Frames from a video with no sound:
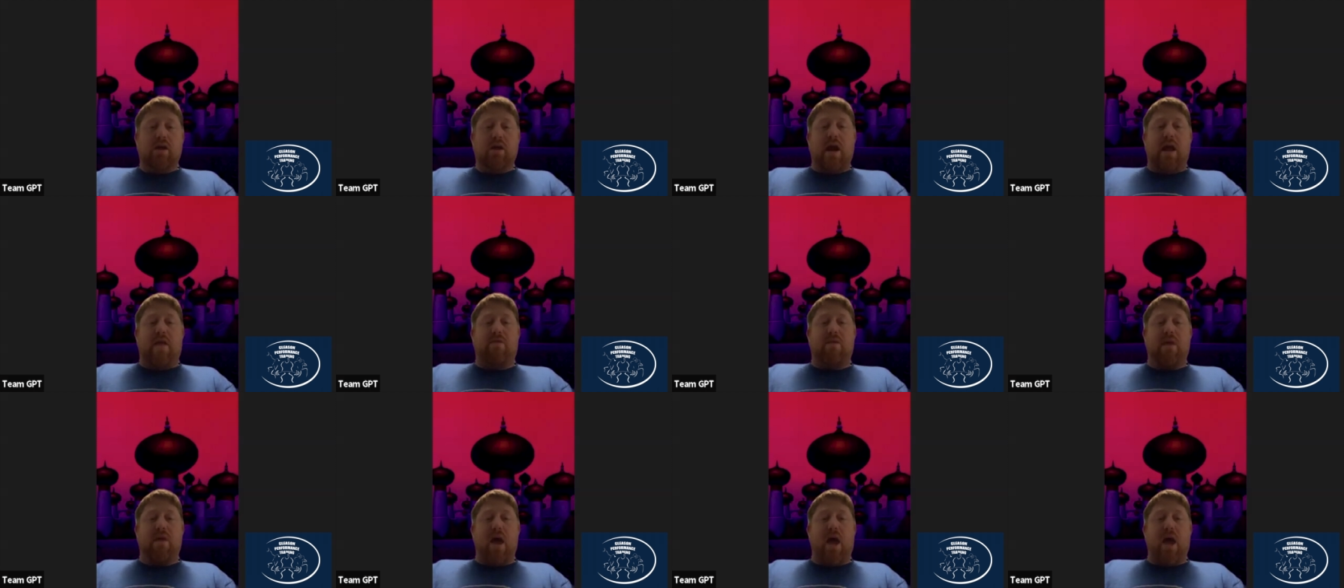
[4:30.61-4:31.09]

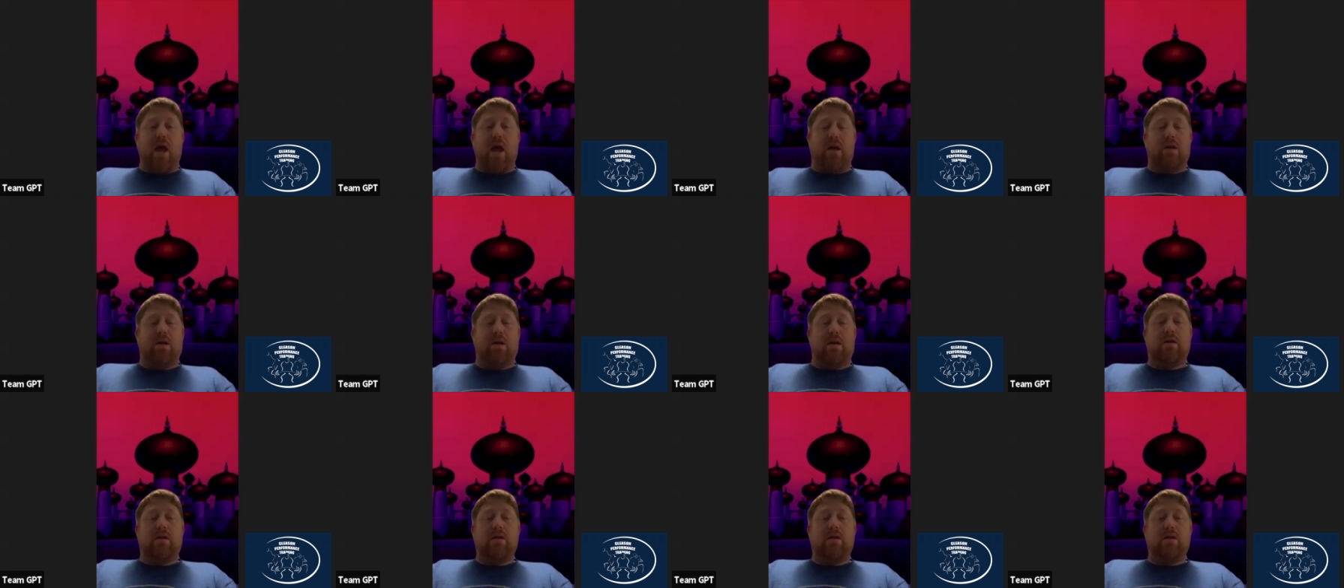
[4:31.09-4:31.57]
and
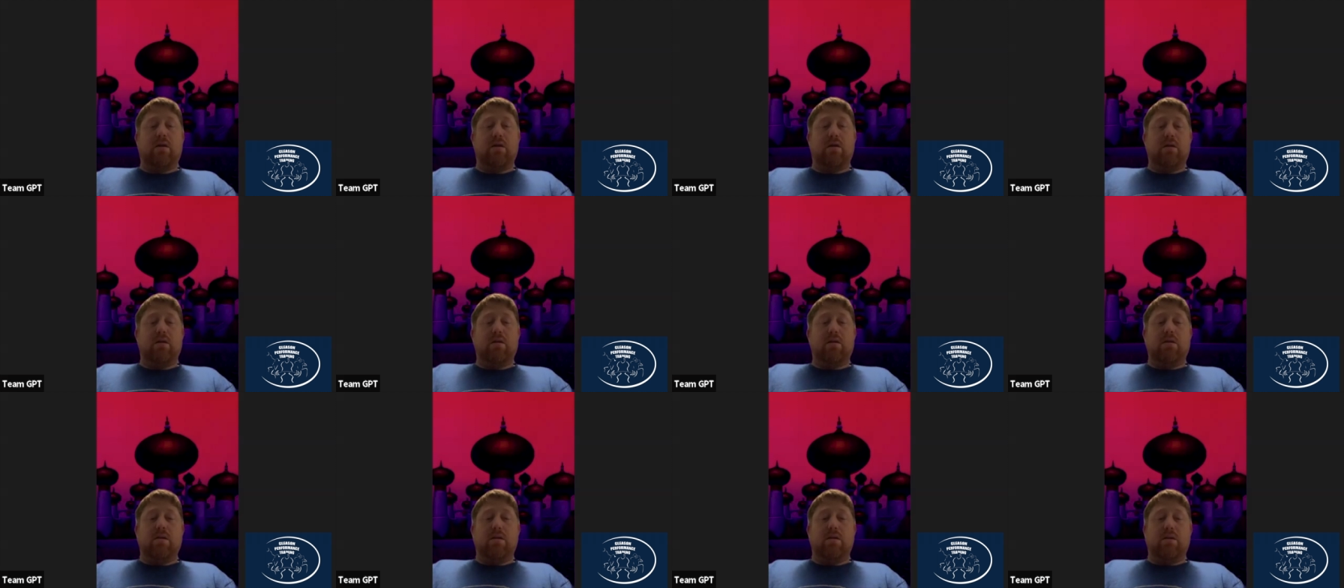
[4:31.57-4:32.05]
then
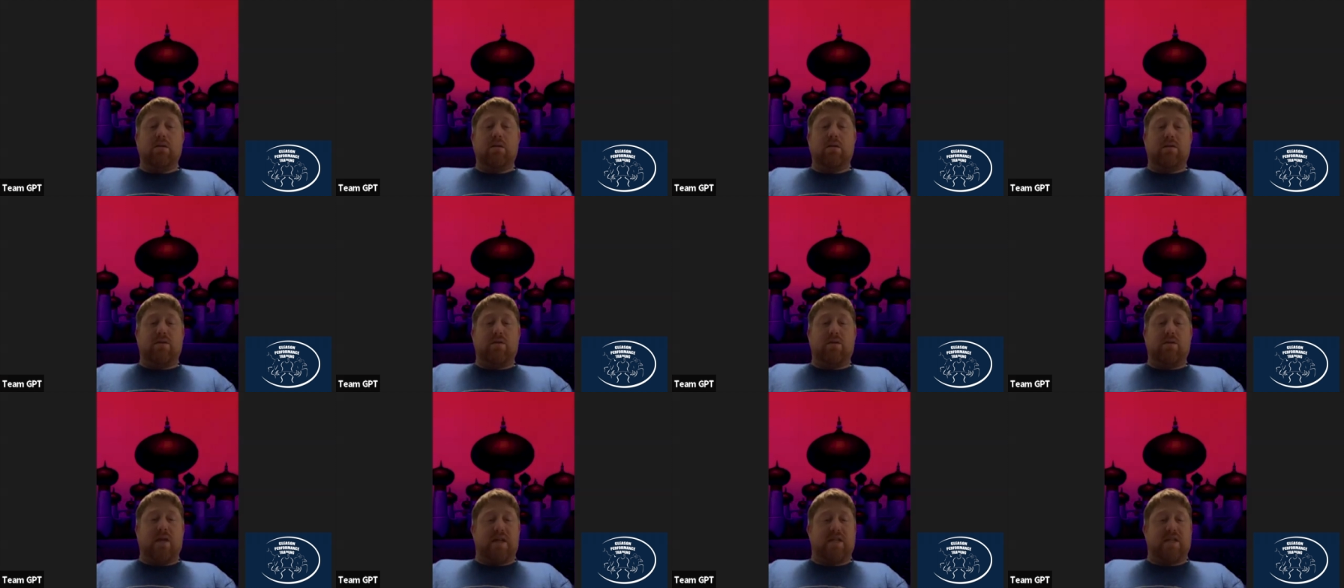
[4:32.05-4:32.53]

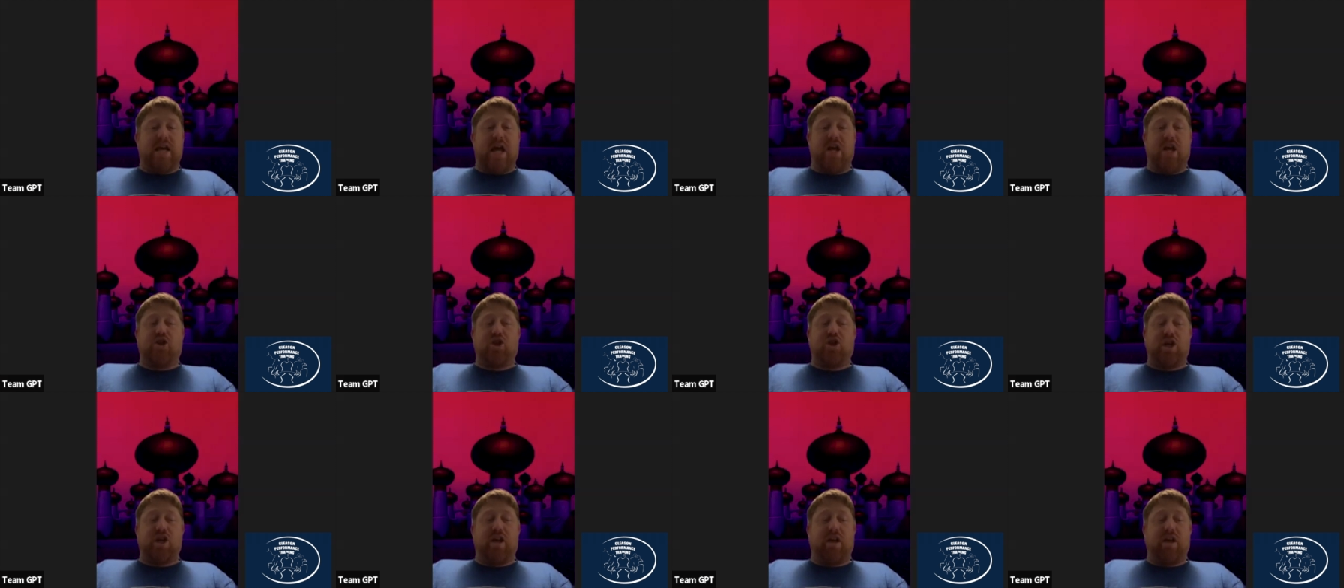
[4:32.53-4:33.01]
the
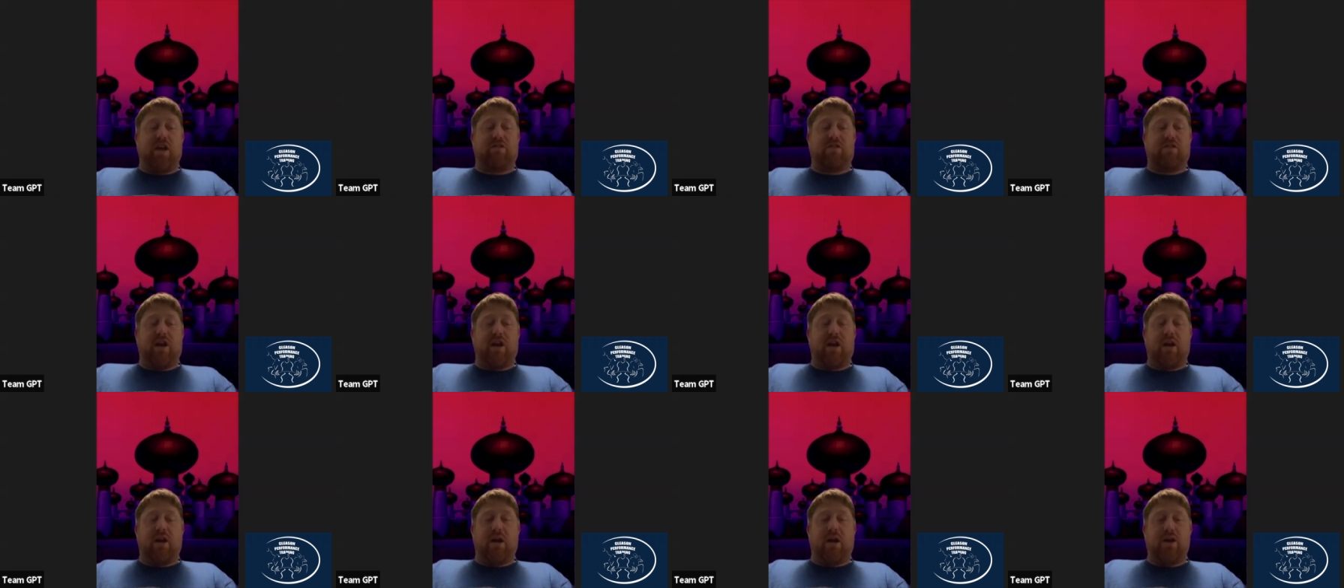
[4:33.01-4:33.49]
tension kicks
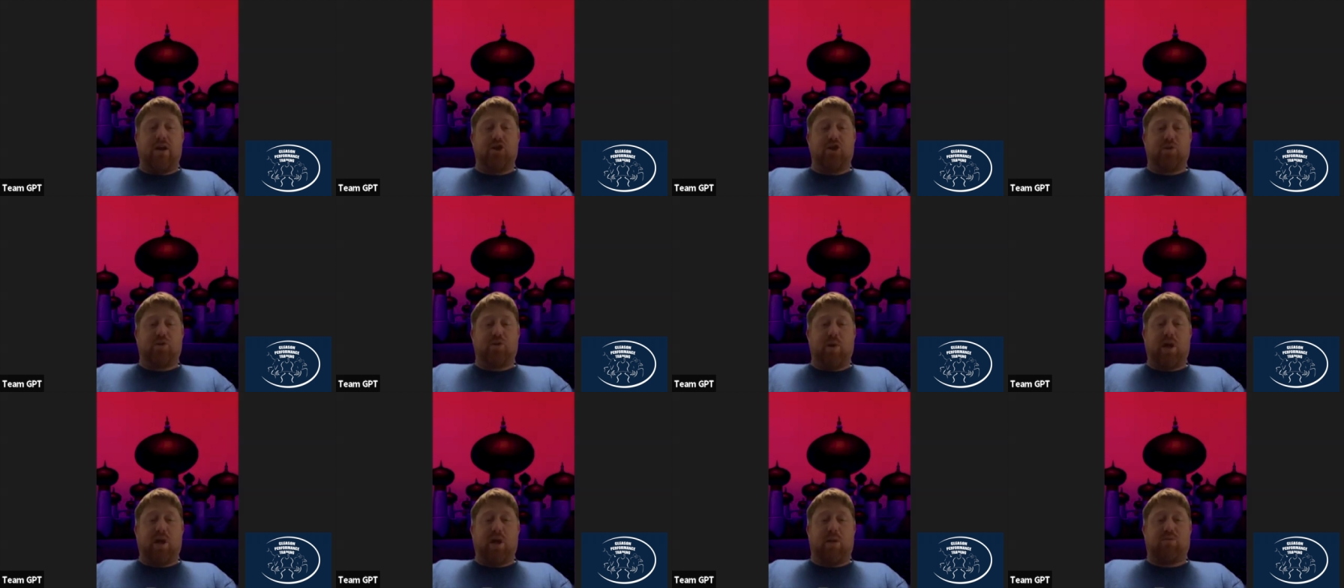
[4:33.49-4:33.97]
in and it
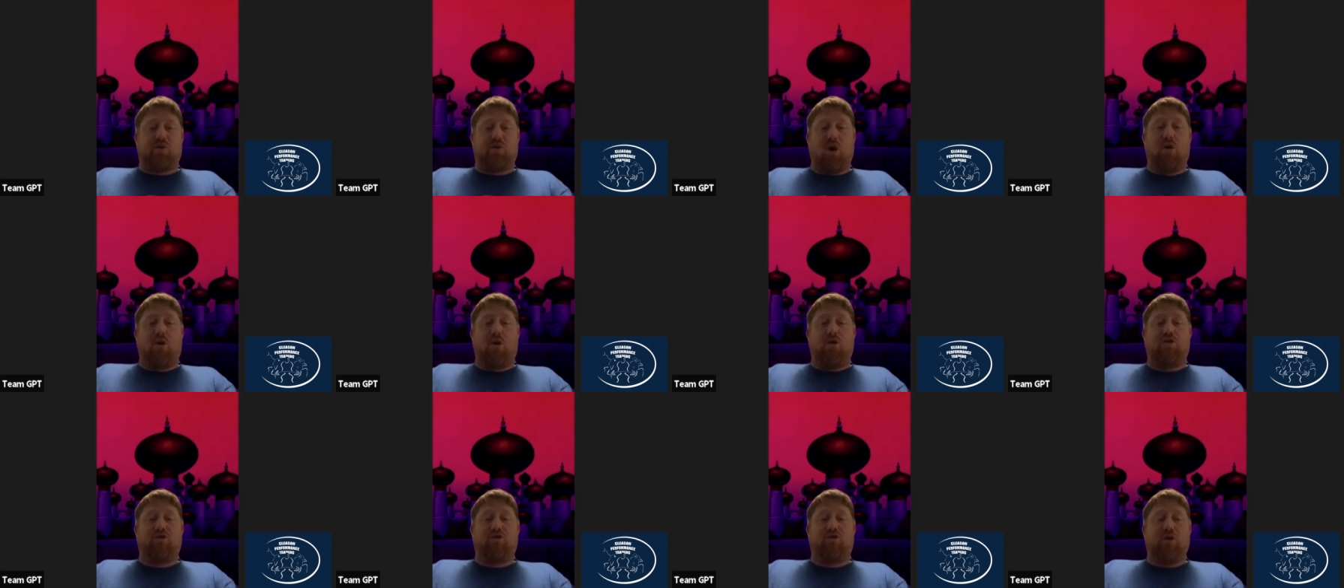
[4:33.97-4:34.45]
just becomes
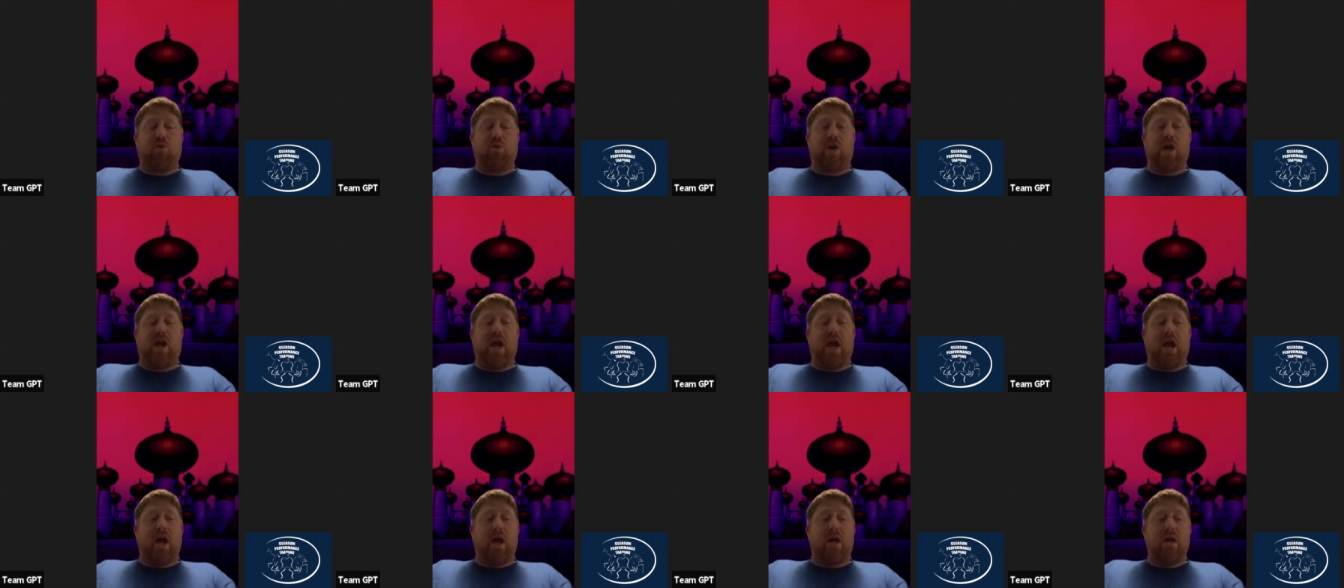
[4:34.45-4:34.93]
harder. So you
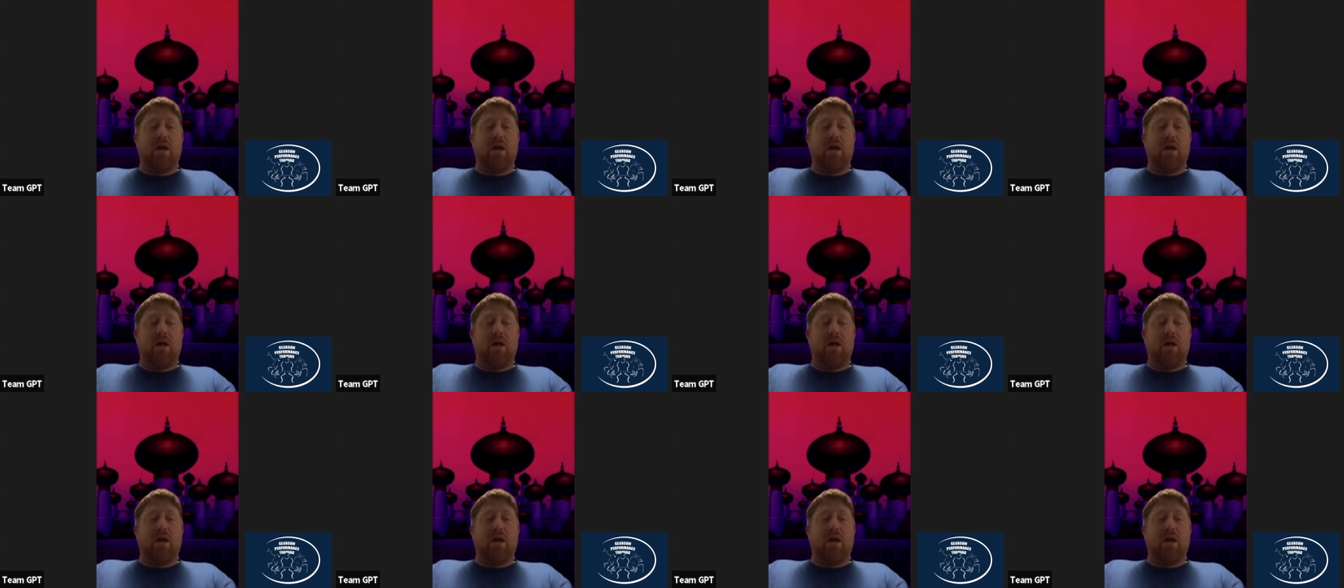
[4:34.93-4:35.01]
can't